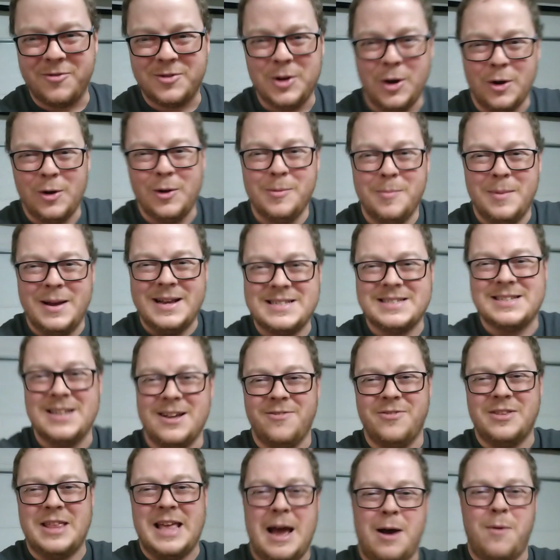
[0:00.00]
told
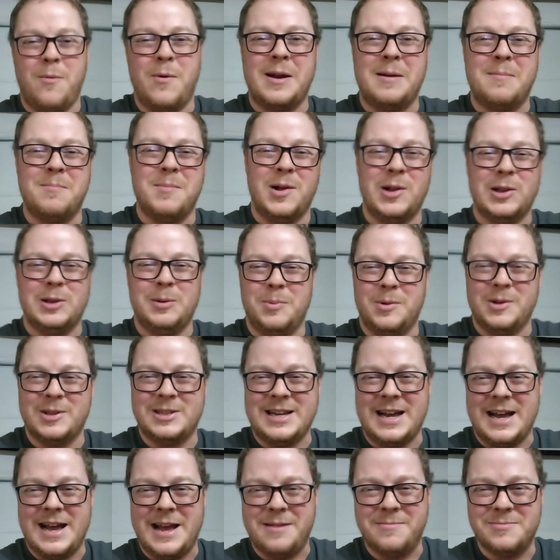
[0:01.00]
myself that one multiple
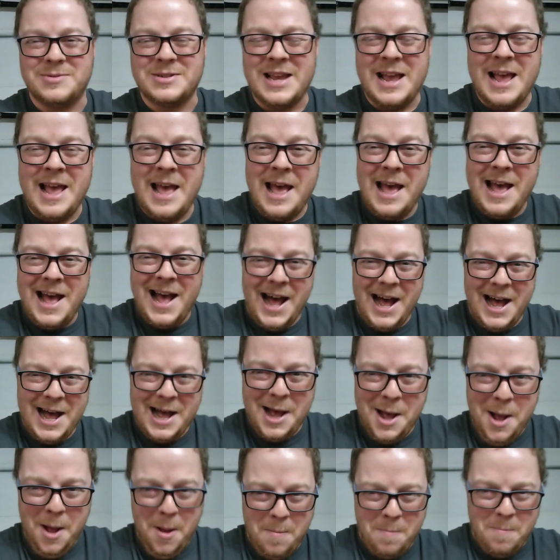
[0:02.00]
times.
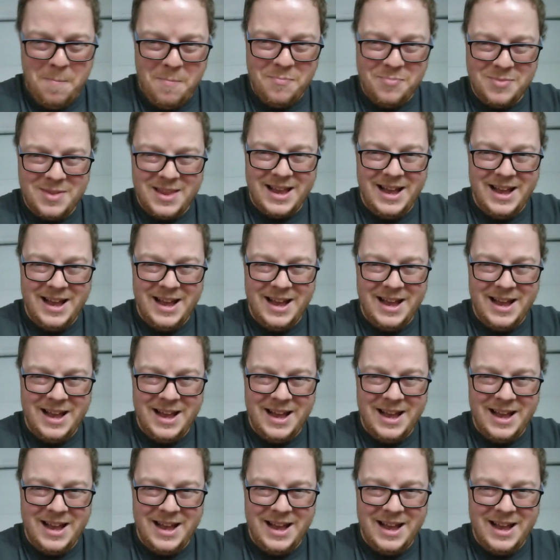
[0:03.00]
But